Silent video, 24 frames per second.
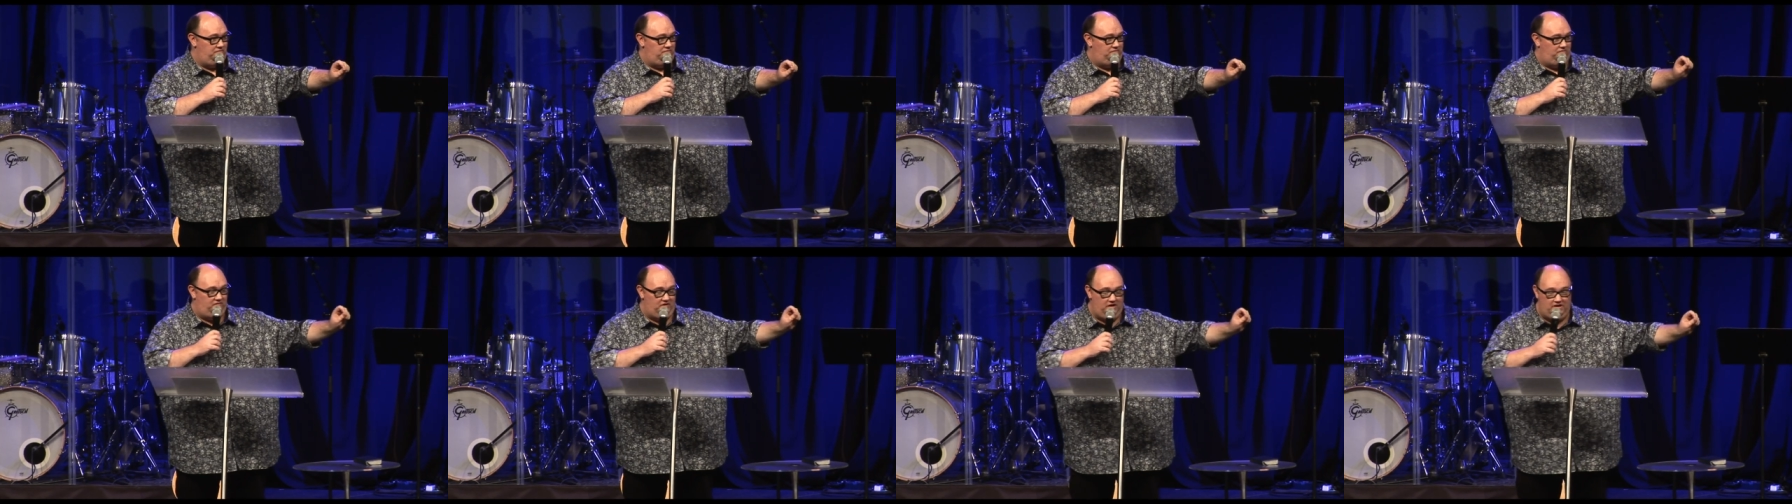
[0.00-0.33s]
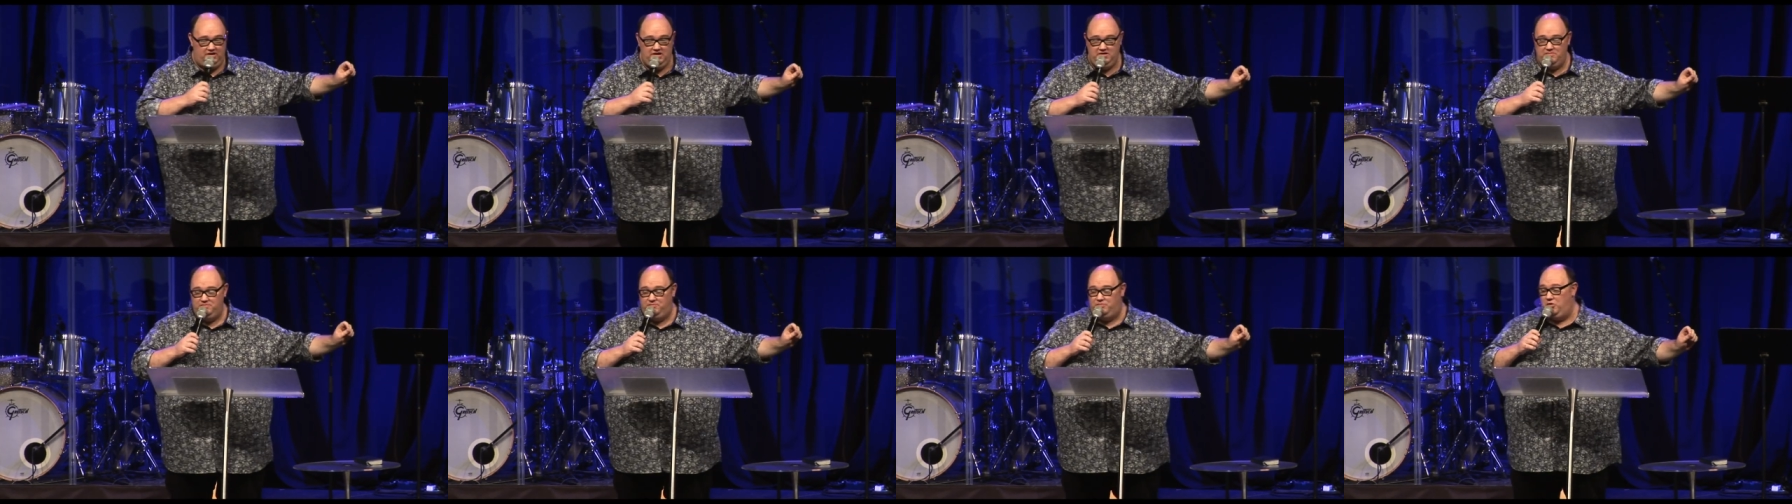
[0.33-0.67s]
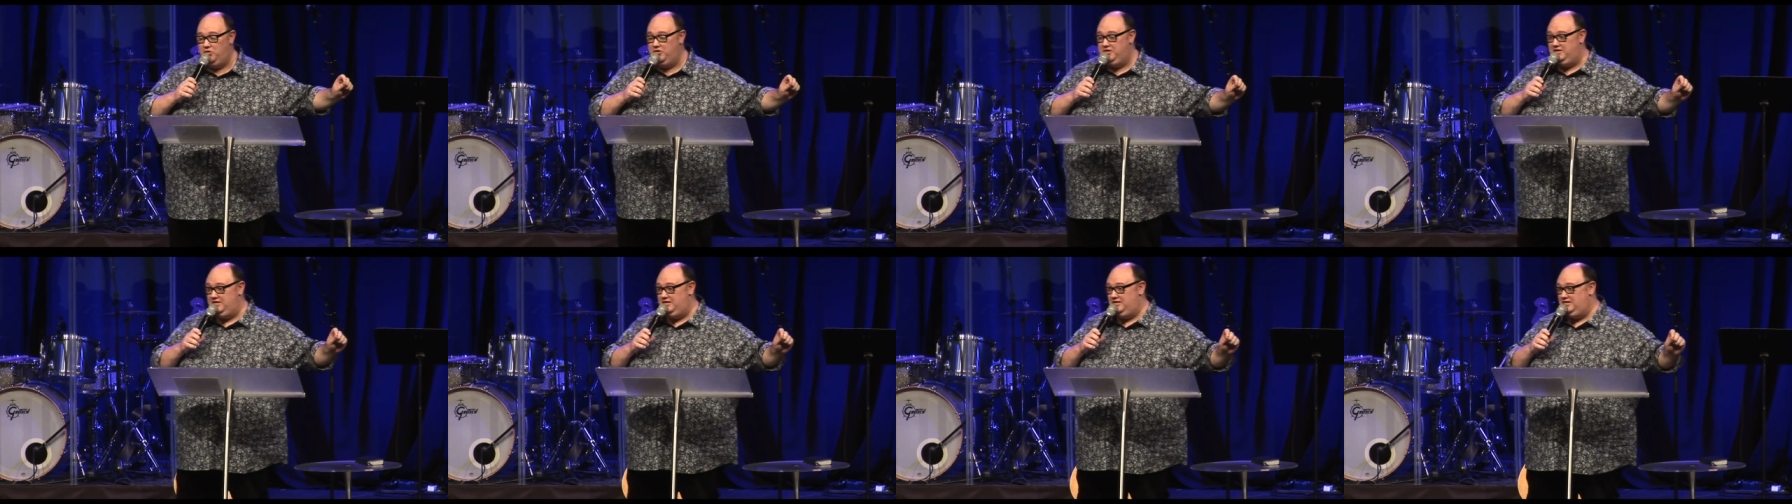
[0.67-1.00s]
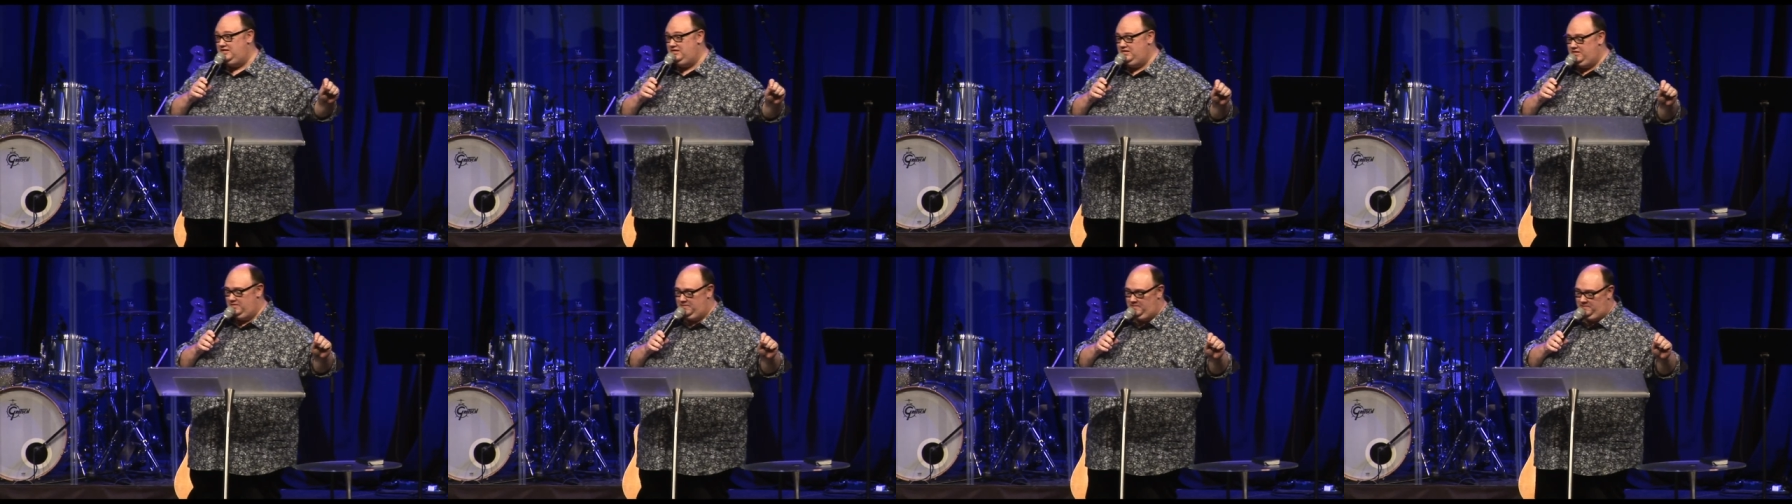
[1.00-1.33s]
Very
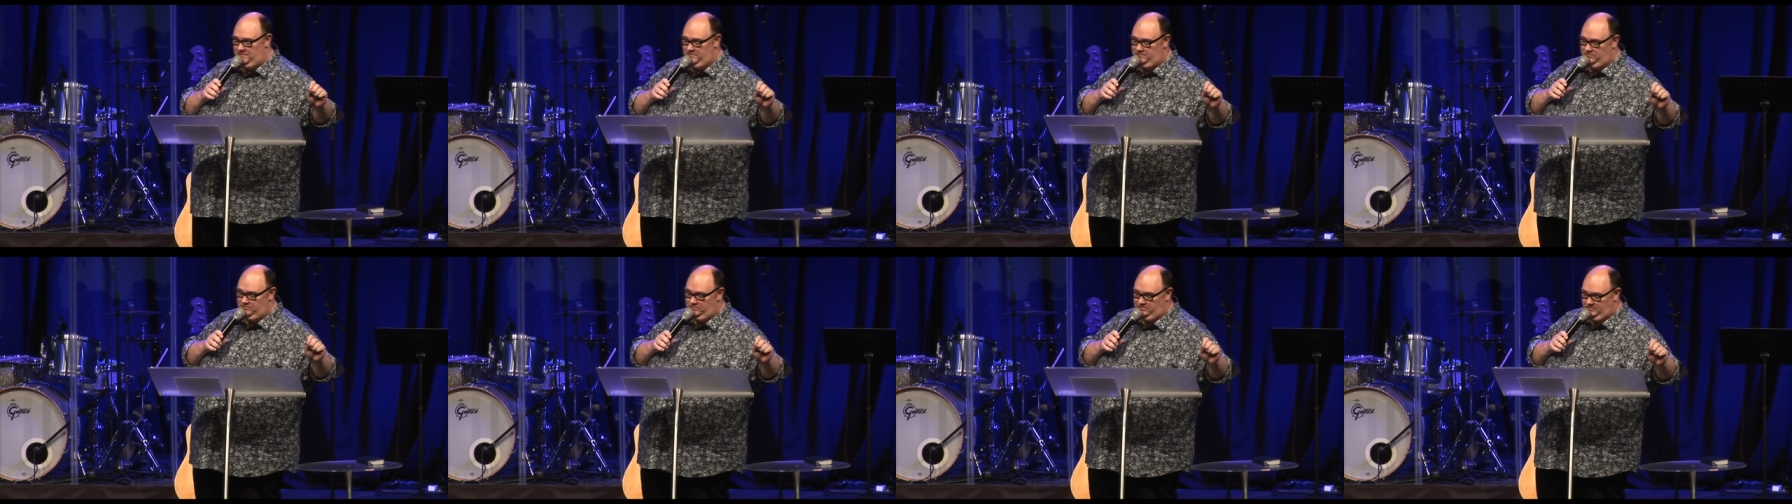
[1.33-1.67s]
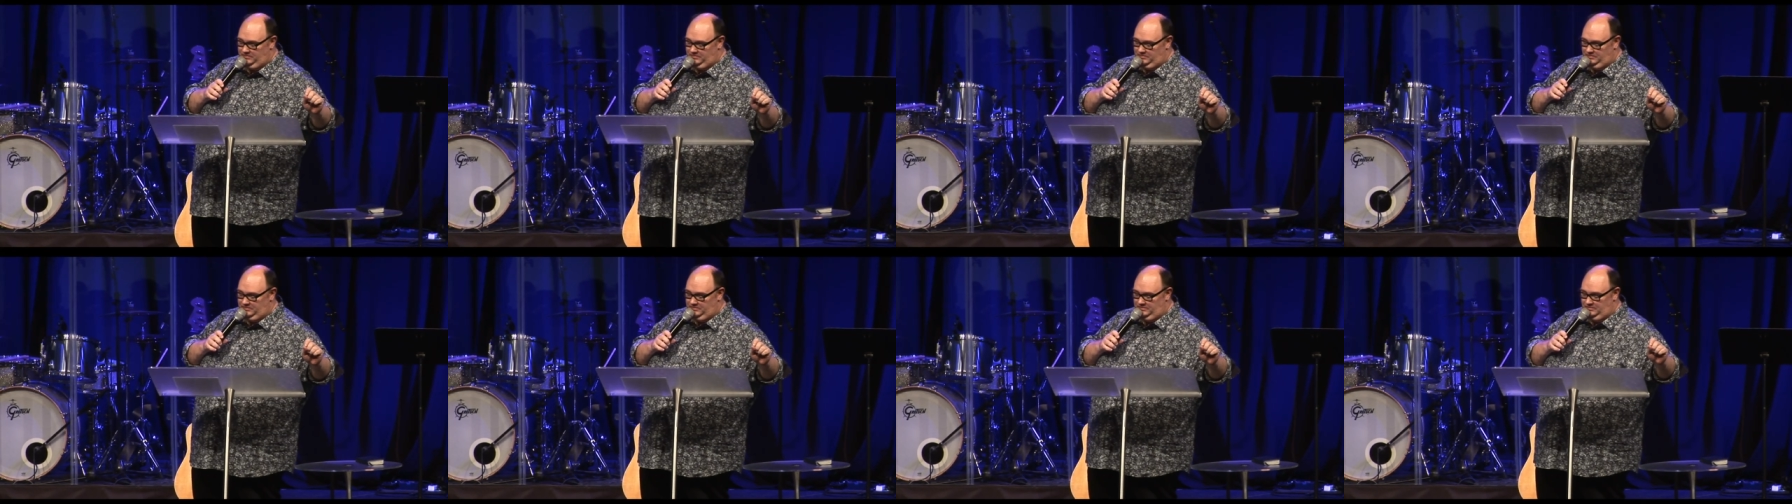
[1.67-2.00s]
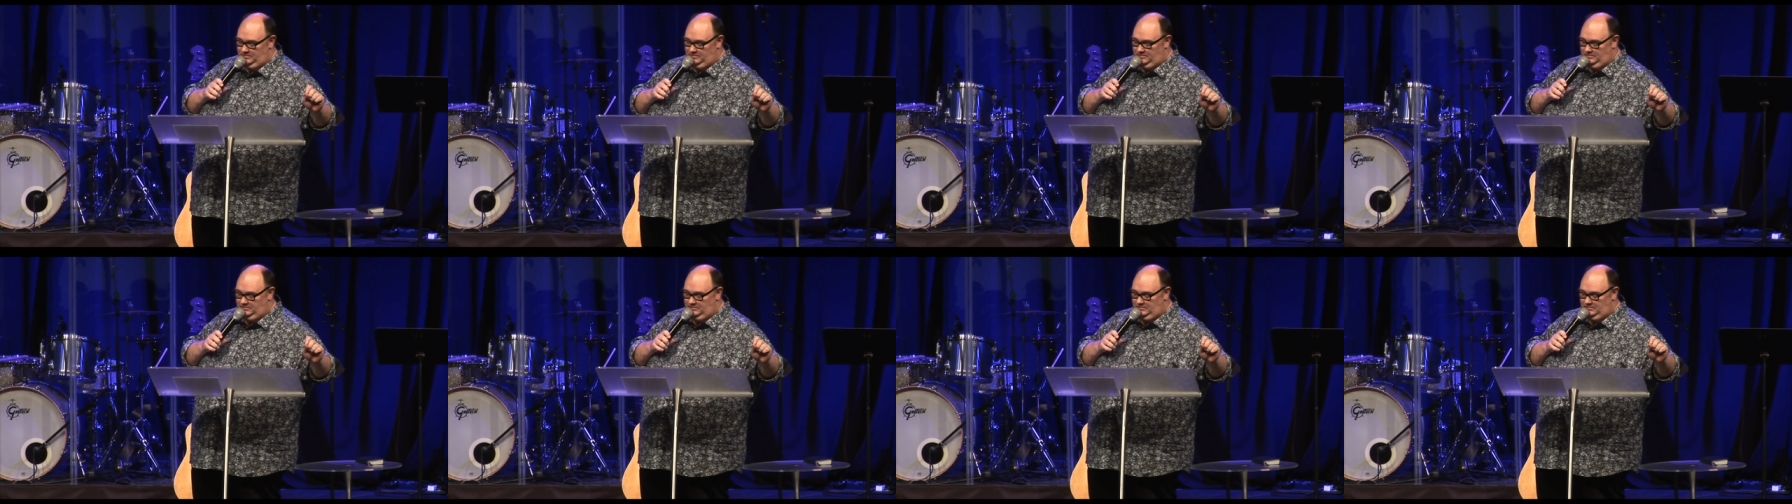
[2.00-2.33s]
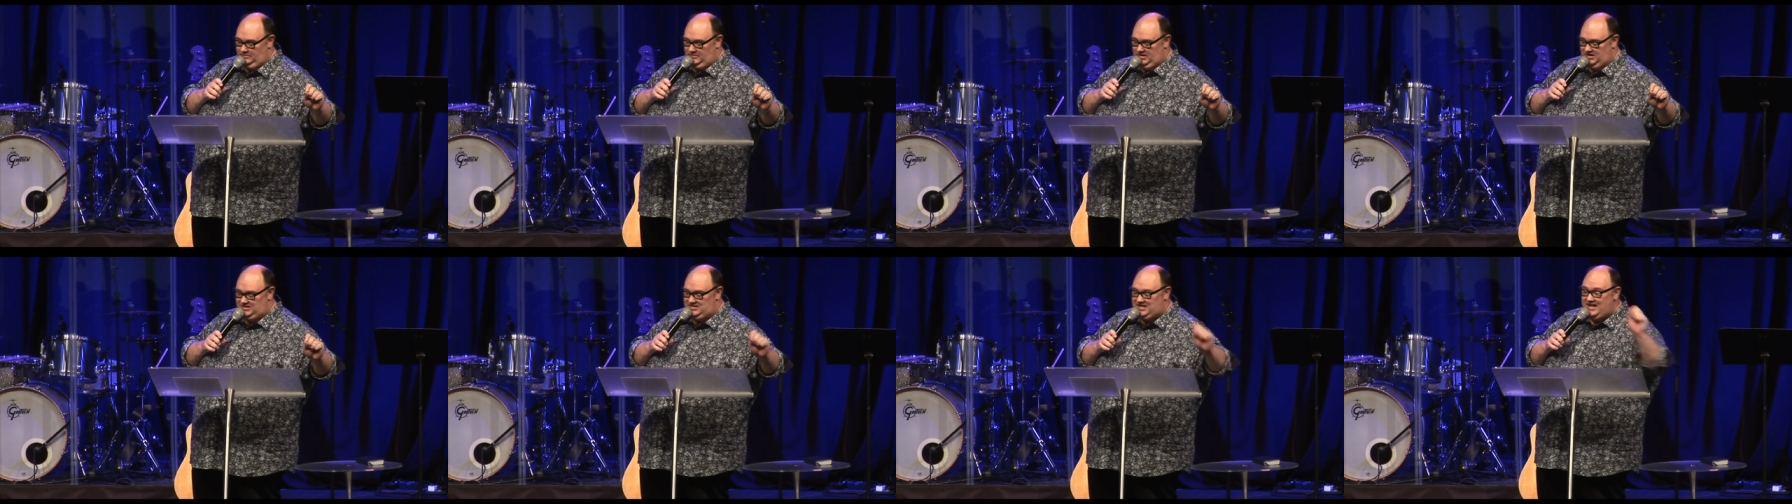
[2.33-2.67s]
important.
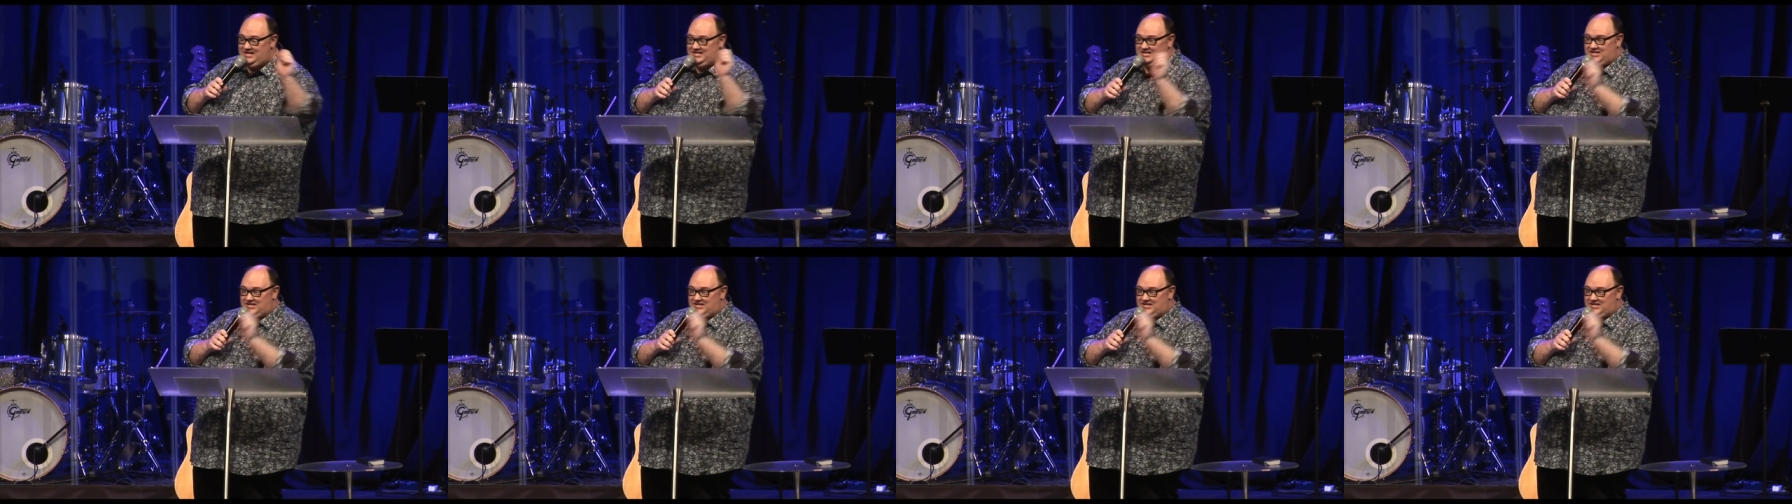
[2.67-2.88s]
It takes